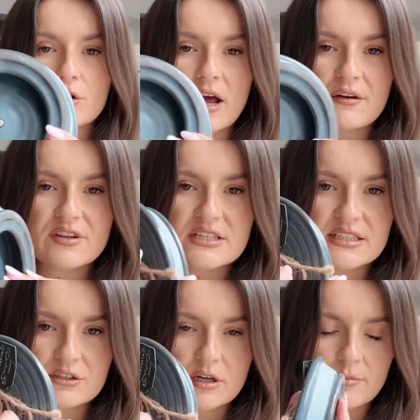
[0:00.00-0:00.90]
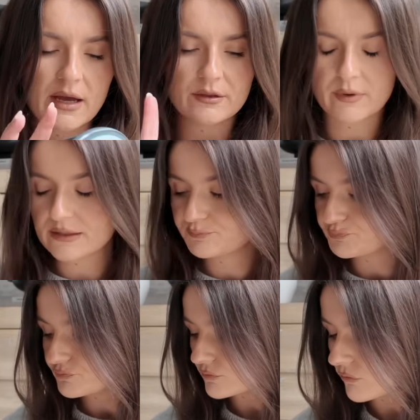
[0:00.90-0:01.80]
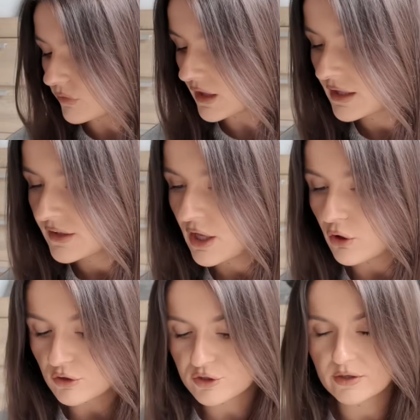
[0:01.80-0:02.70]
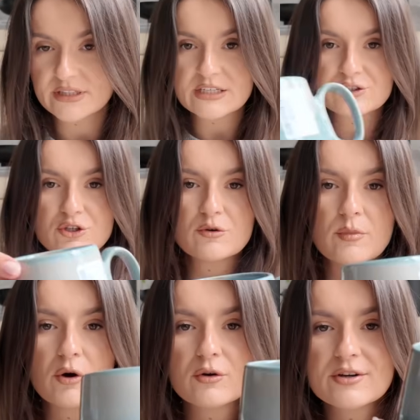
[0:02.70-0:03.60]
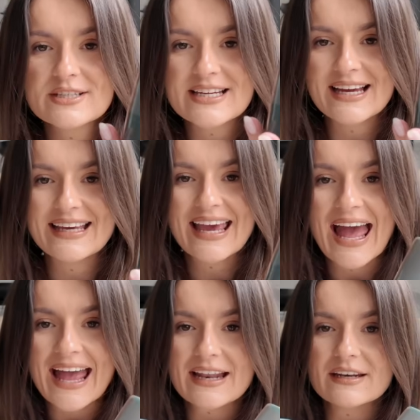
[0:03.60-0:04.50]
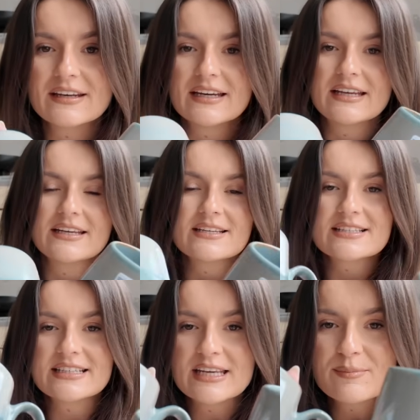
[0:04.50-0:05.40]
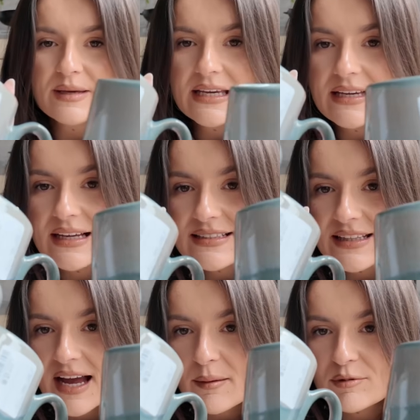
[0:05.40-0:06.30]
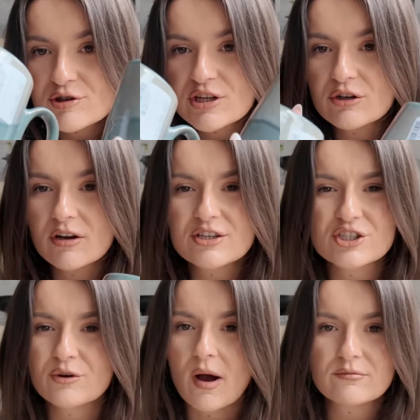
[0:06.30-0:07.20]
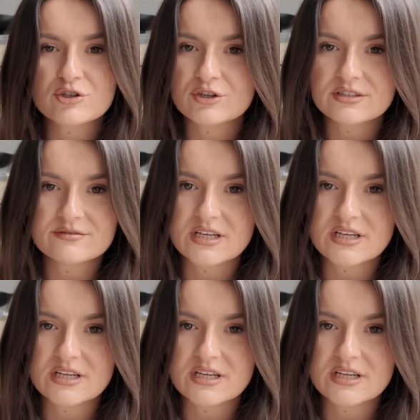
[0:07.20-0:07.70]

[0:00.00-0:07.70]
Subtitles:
not going to have this lid on it, by the way. Also got these 2 mugs. Again, sneak peek into the cabinetry colour. Do you know what? I'm just going to